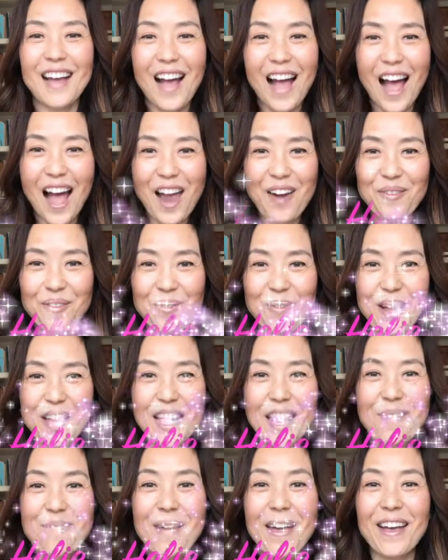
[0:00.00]
Hi
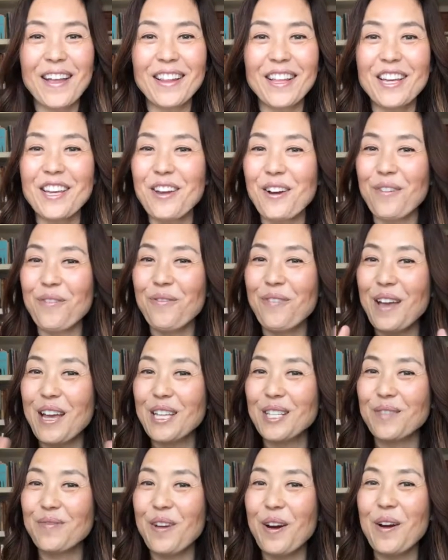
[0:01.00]
everyone, I'm Helly, your
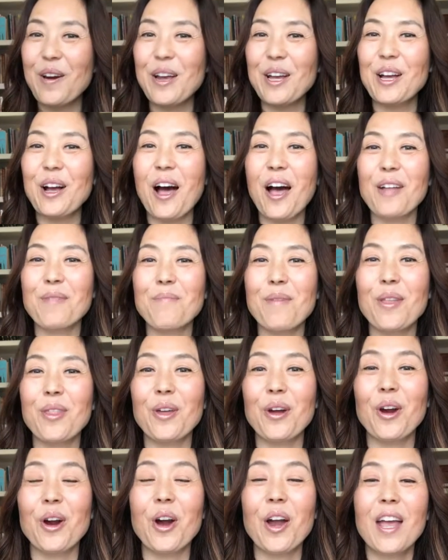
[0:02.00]
face fairy
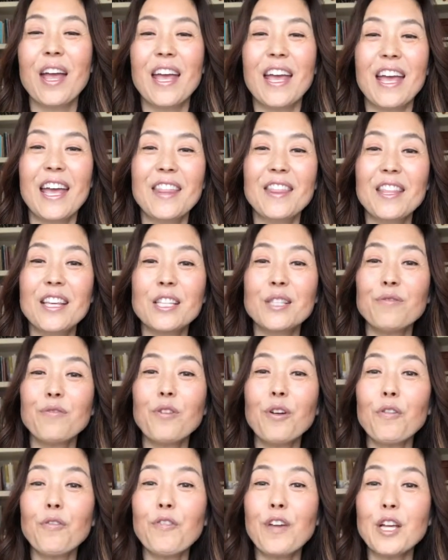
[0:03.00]
godmother. In this
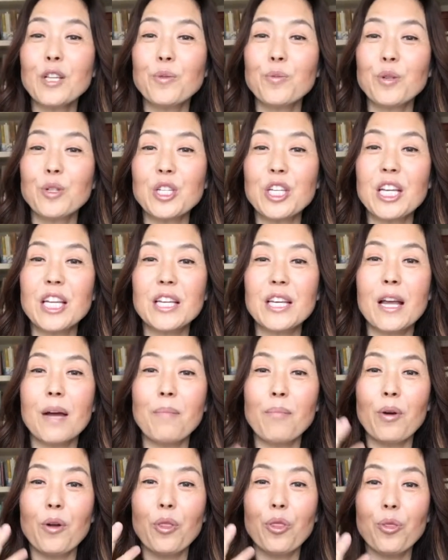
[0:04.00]
full face routine
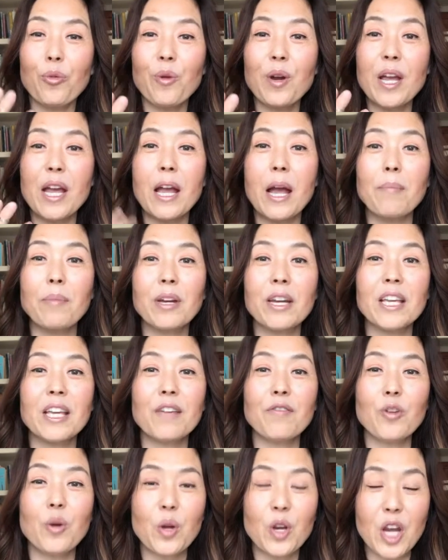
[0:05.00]
number three, I'm going to
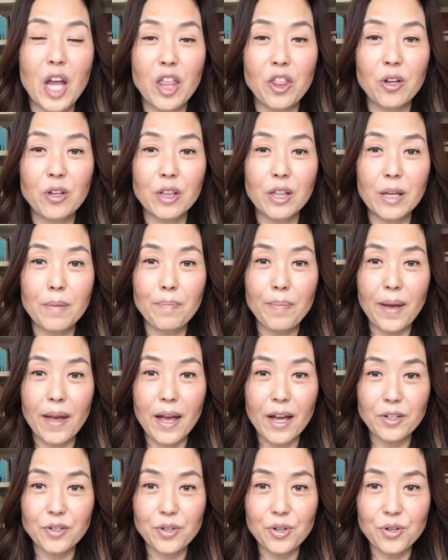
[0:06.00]
give you another lip
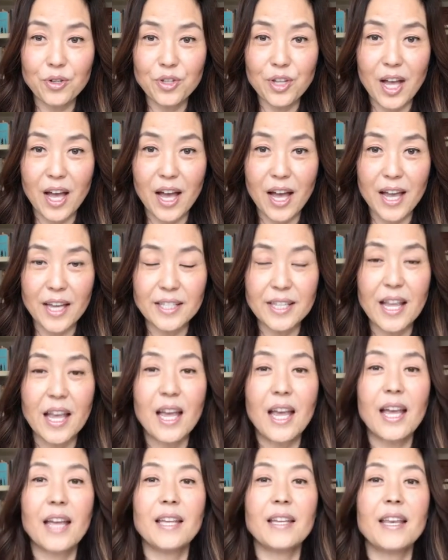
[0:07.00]
exercise.
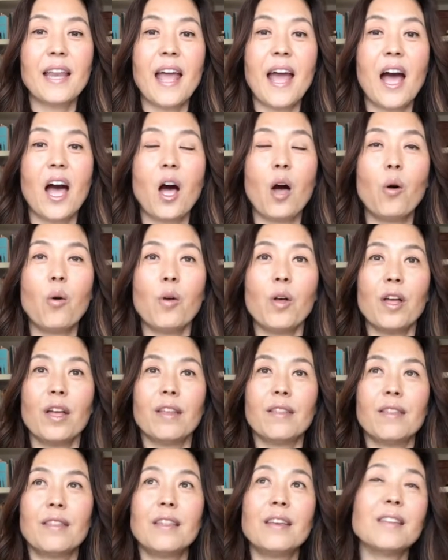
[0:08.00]
Now,
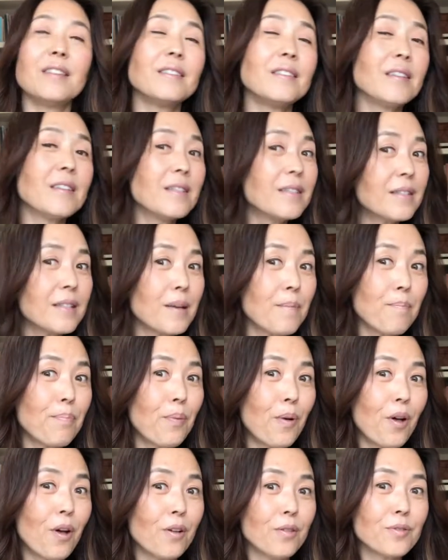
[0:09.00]
this is
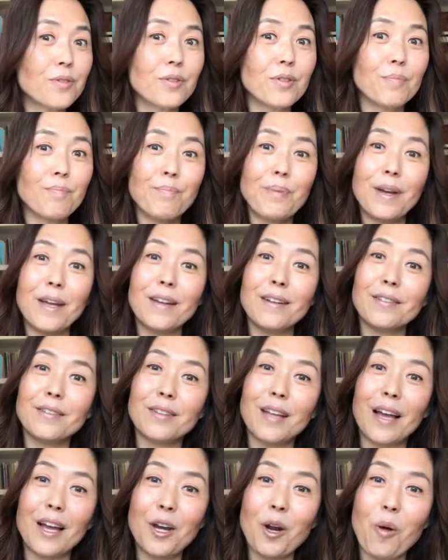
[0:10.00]
simple,
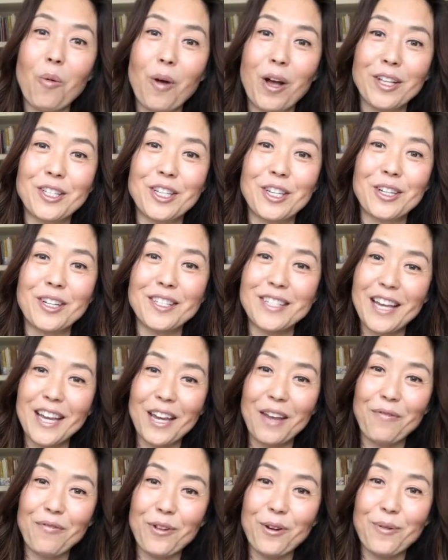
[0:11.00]
but I don't want you to
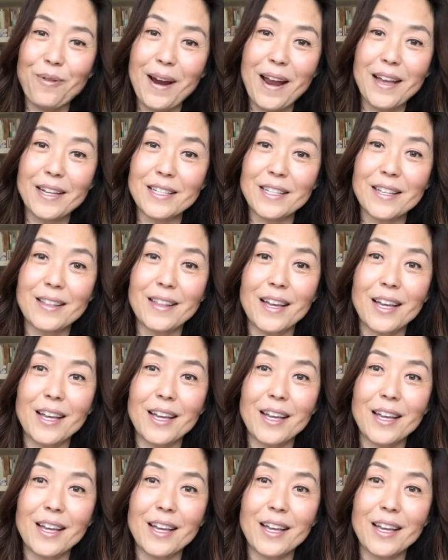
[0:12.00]
take it for granted.